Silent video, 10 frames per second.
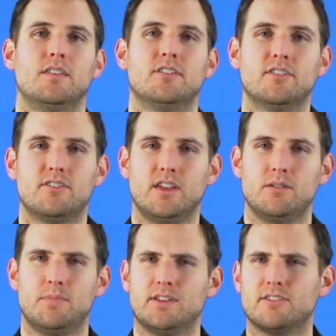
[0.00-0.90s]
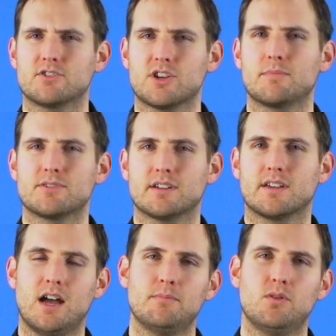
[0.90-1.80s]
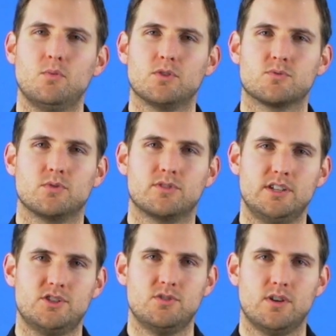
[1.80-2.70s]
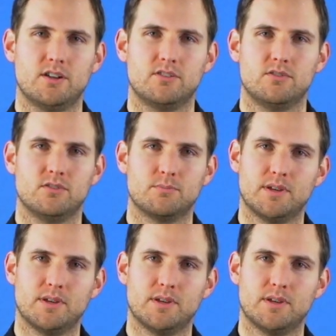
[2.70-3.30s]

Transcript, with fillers: This is a basic chopstick combo, which will teach you how to do your